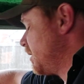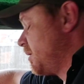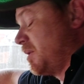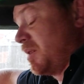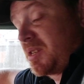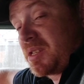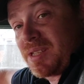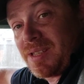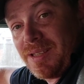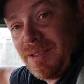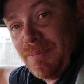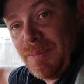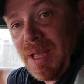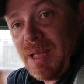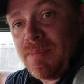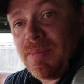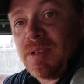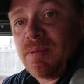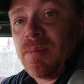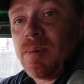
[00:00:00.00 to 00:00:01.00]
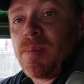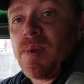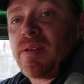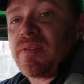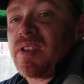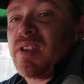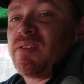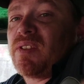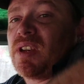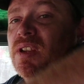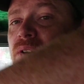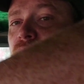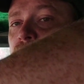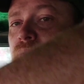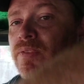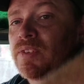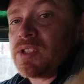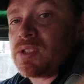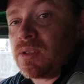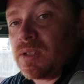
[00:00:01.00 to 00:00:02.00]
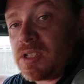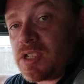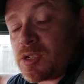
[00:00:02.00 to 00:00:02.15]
tested the bare minimum. I've given it all a visual